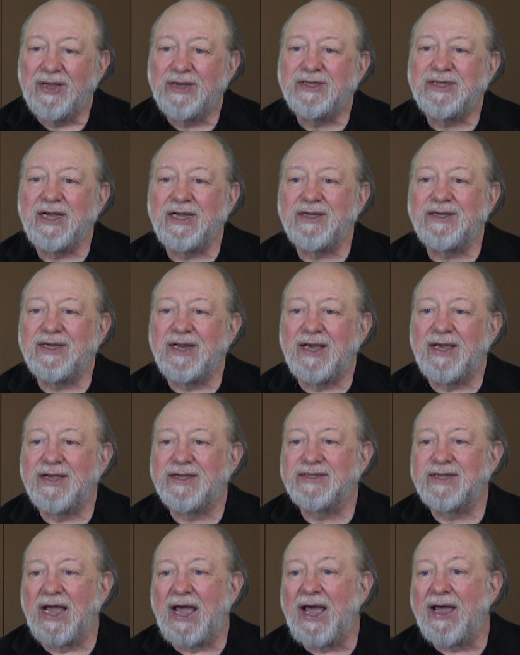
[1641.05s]
10
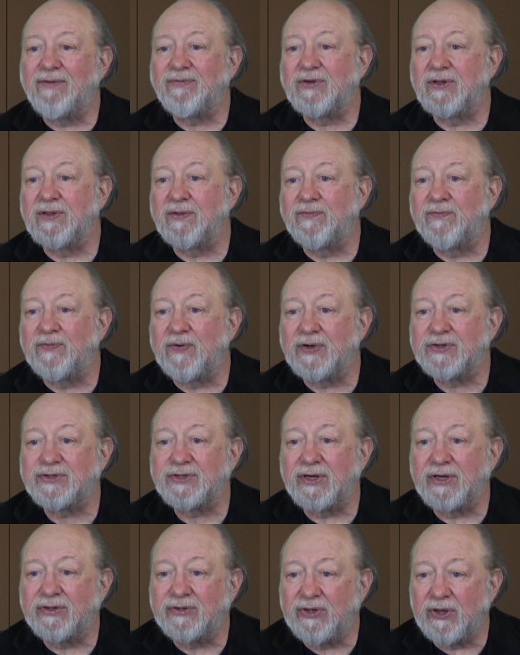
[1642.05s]
days after the
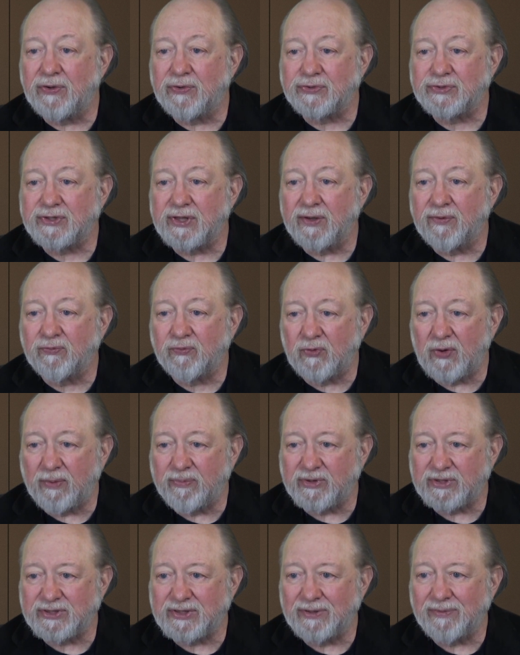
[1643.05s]
first dose of
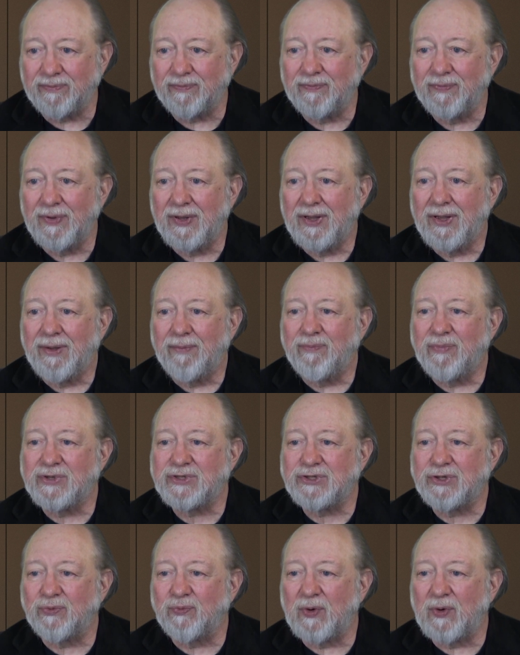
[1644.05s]
Crepuzin, Mr.